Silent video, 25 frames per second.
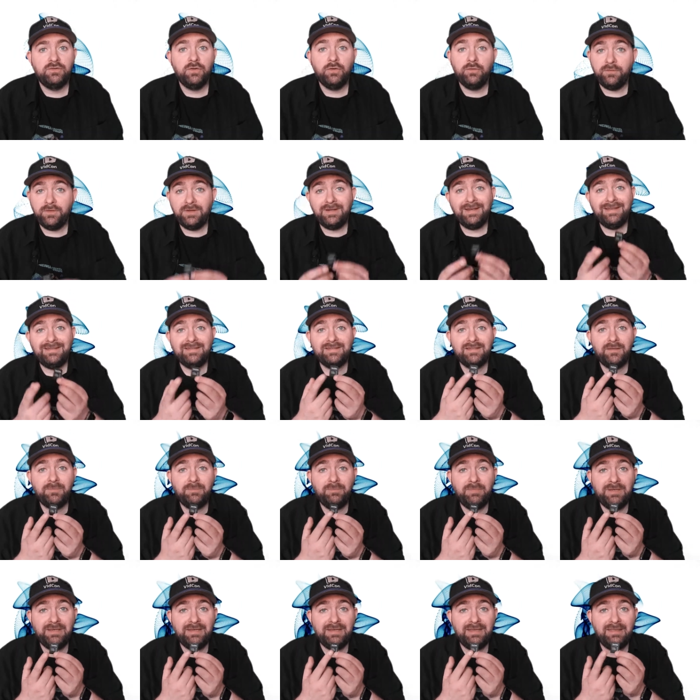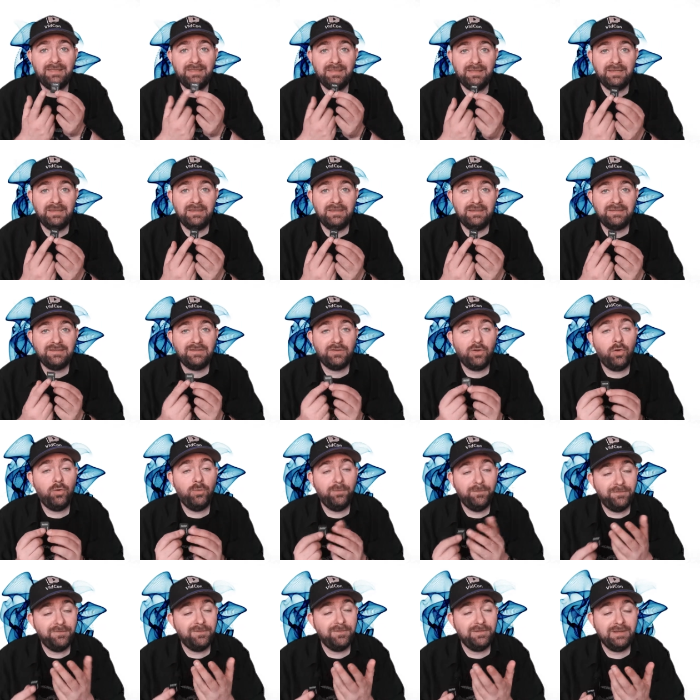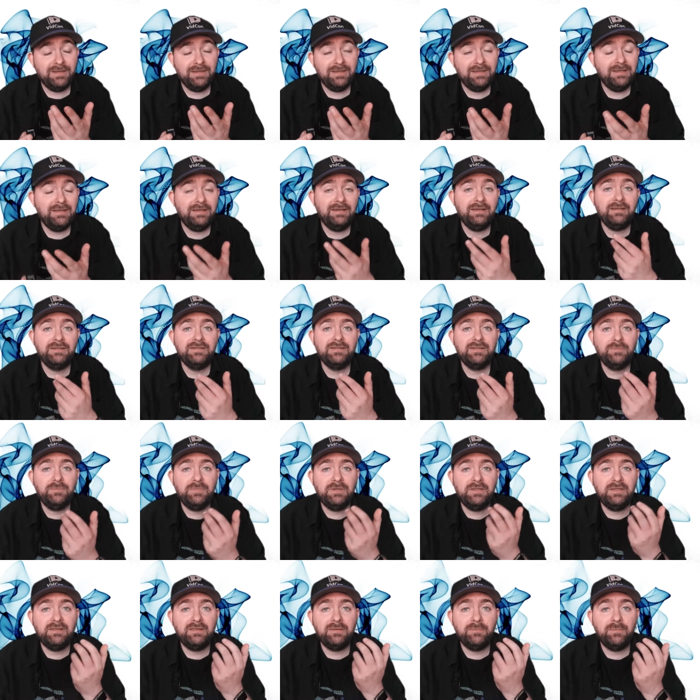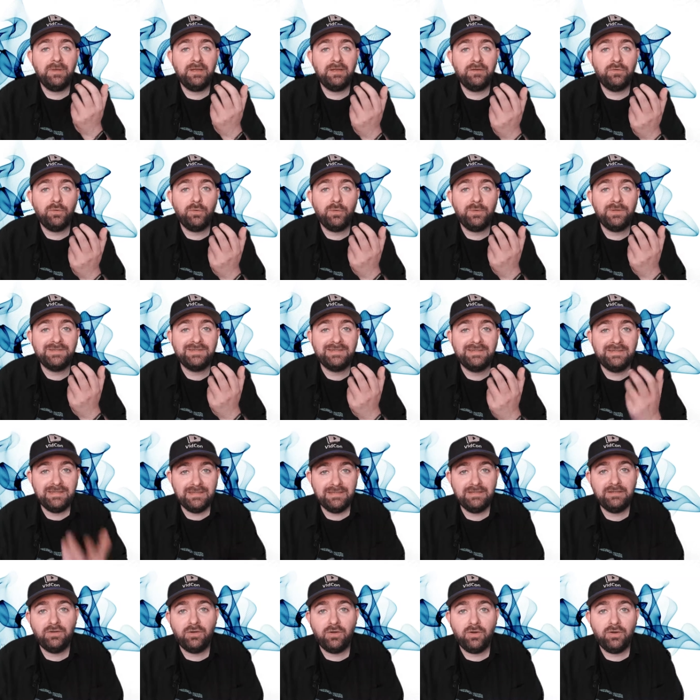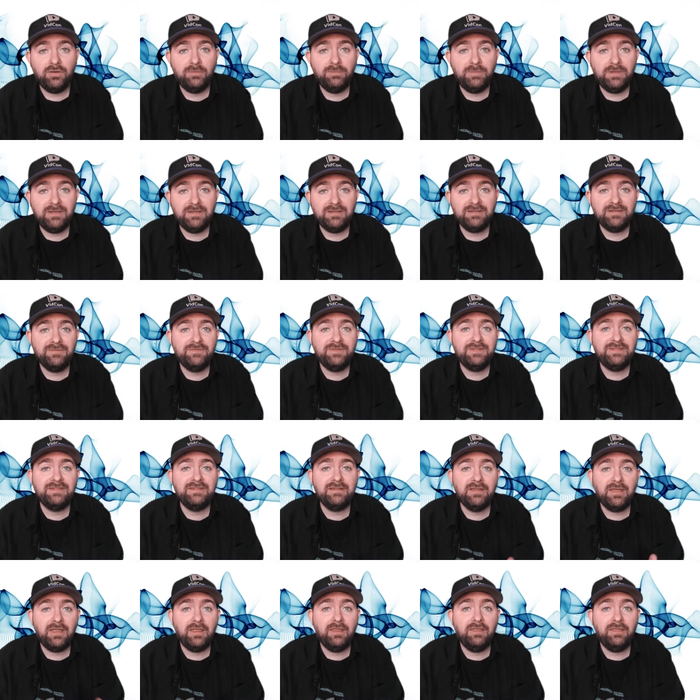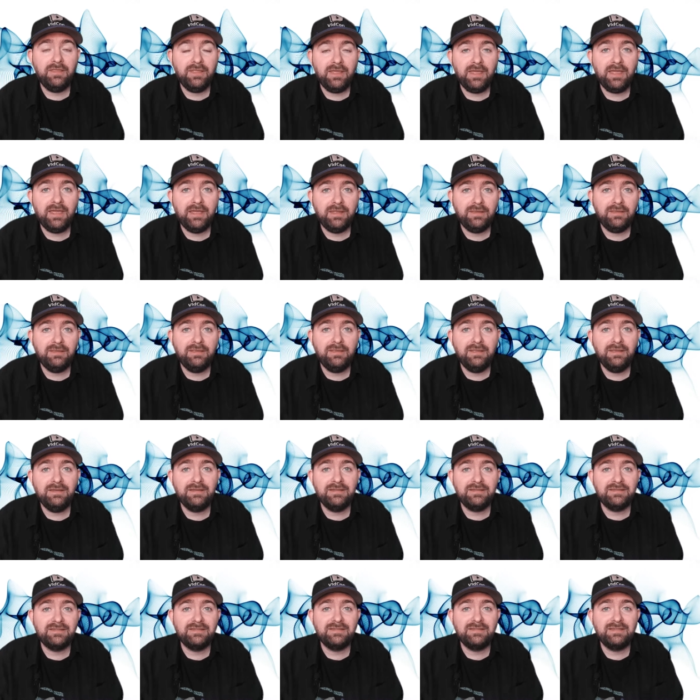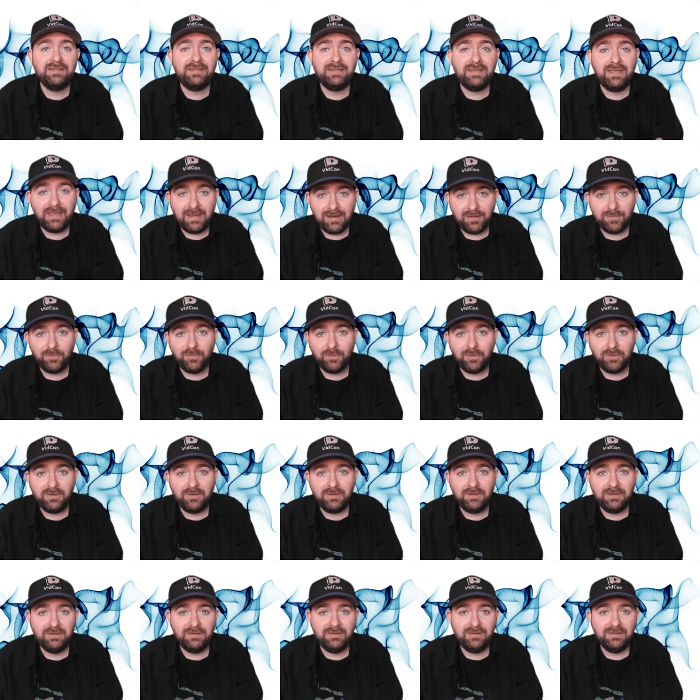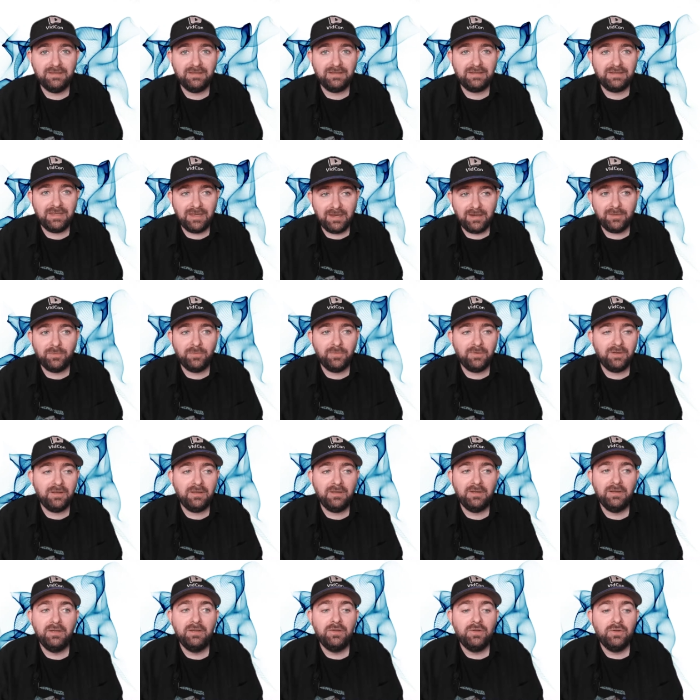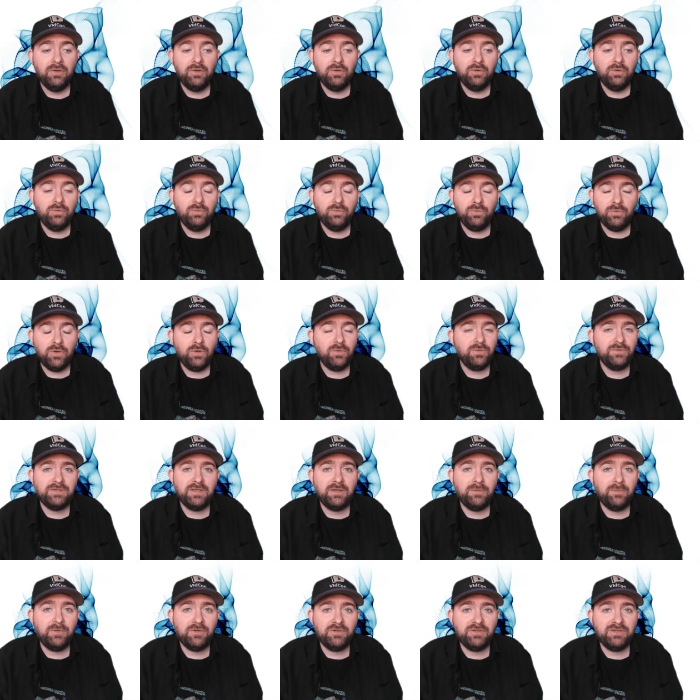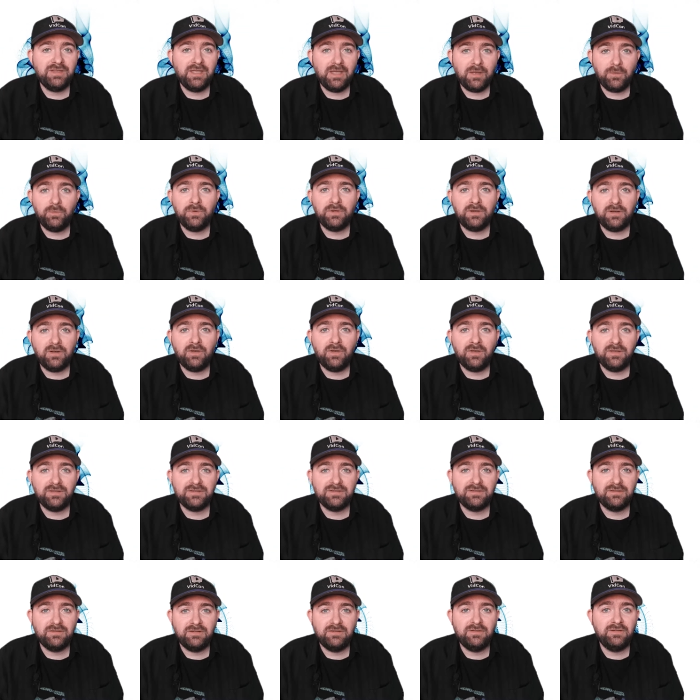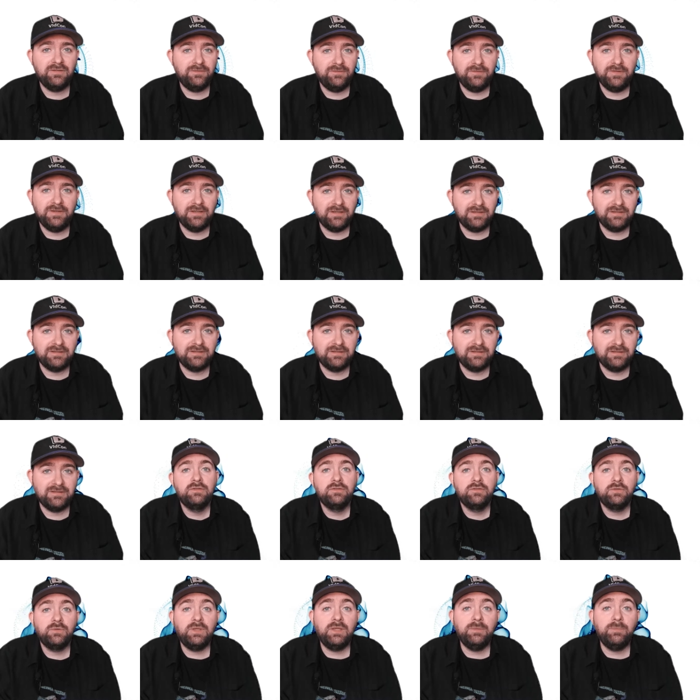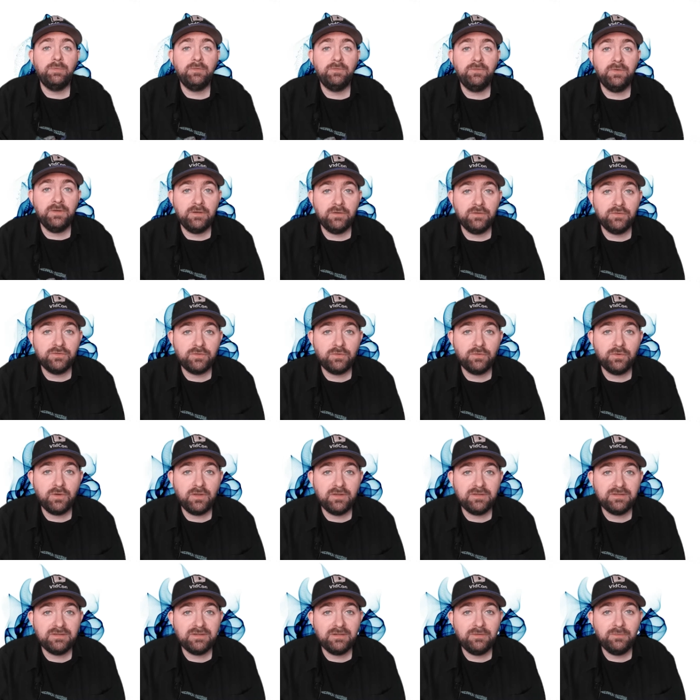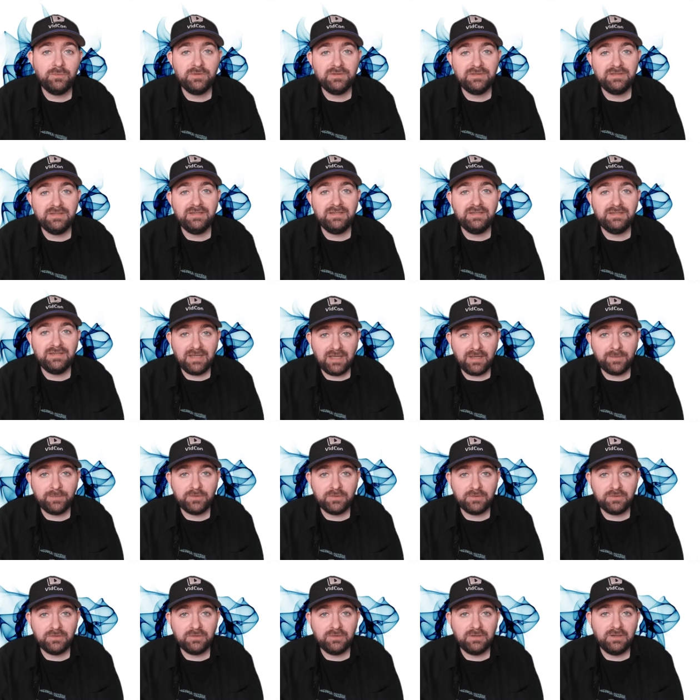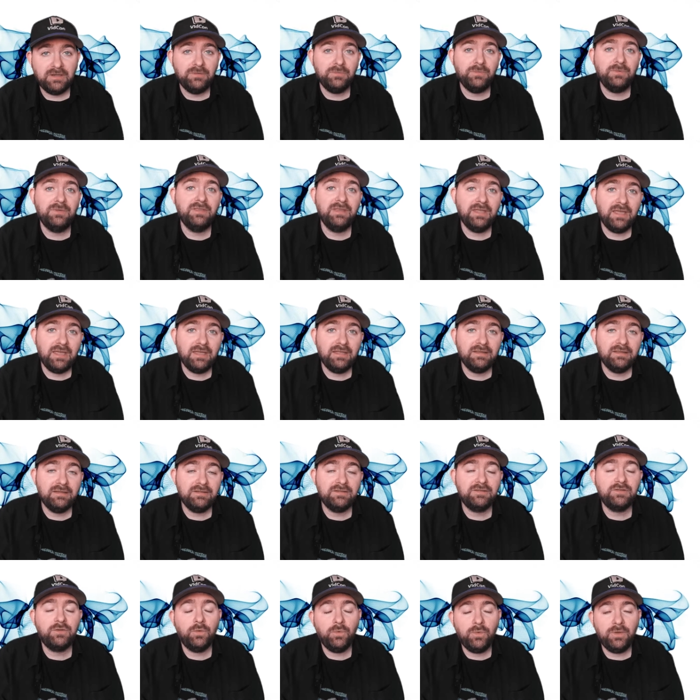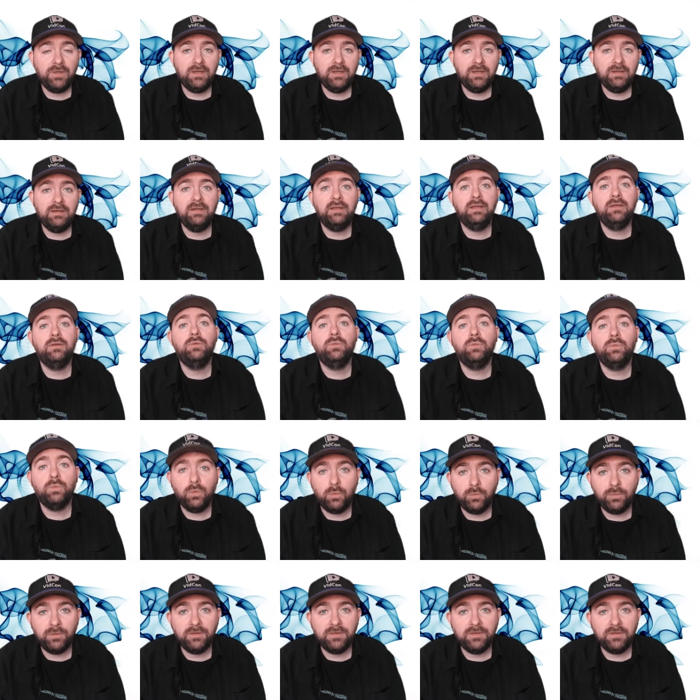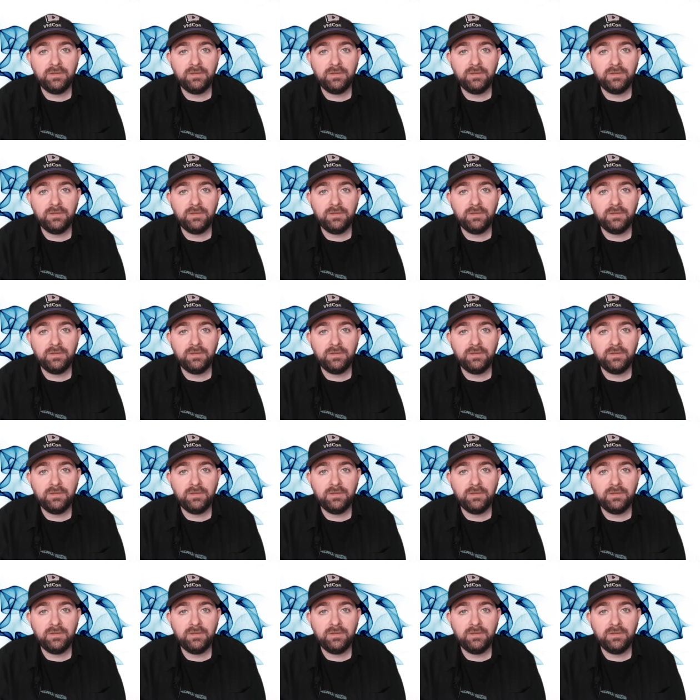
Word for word: So if it ends up being this, hopefully it ends up being the micro SD card because if it's not that, then it's the camera and the camera, who knows how much that would cost to fix. So keep your fingers crossed that it was the adapter and with that, let's go ahead and roll the